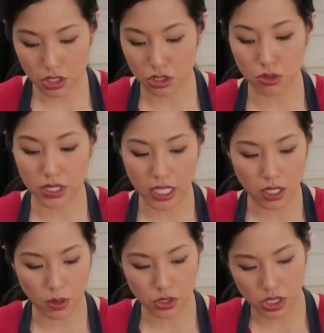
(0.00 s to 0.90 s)
just use
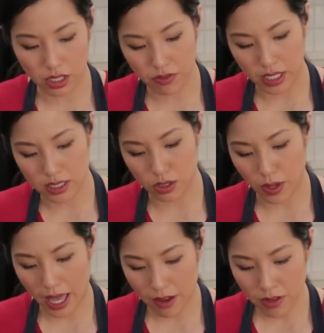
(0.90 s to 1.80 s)
any old chili flakes that you
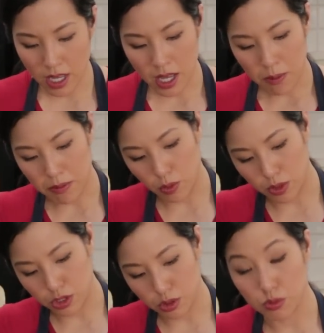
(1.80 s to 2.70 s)
have. But
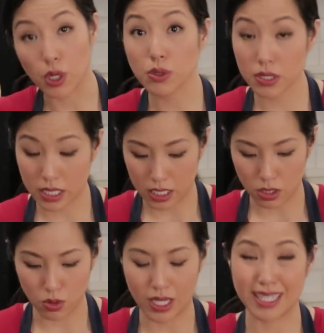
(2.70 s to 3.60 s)
when you roast it,
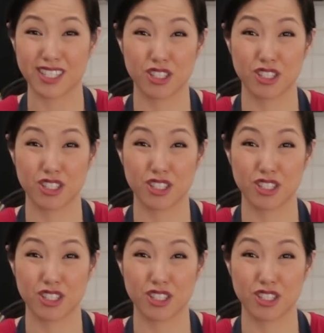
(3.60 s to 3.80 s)
you get a